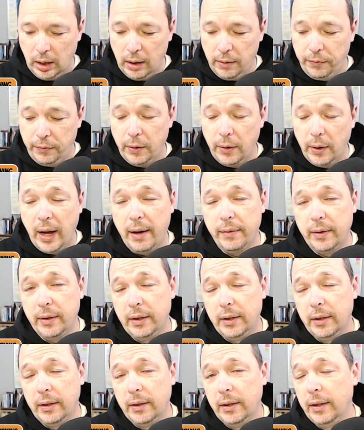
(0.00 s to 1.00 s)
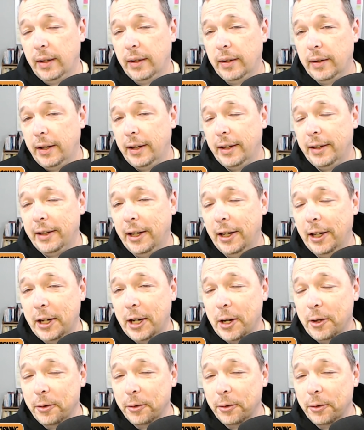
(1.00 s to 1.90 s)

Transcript: If you have an an